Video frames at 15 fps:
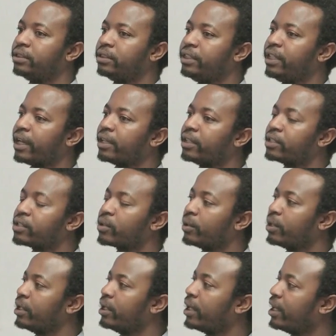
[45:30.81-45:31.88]
Yeah,
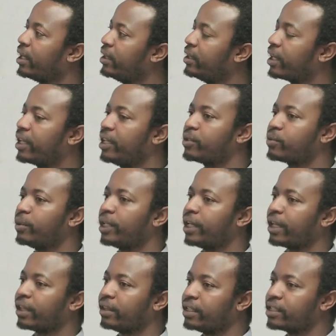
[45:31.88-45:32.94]
so uh, in the case where
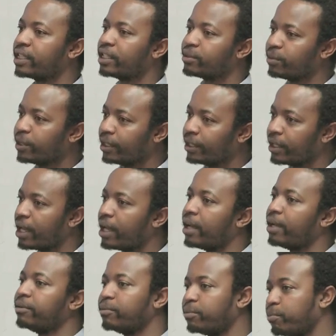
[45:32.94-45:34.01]
like this has been
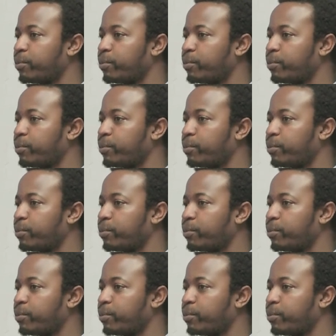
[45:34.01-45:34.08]
uh,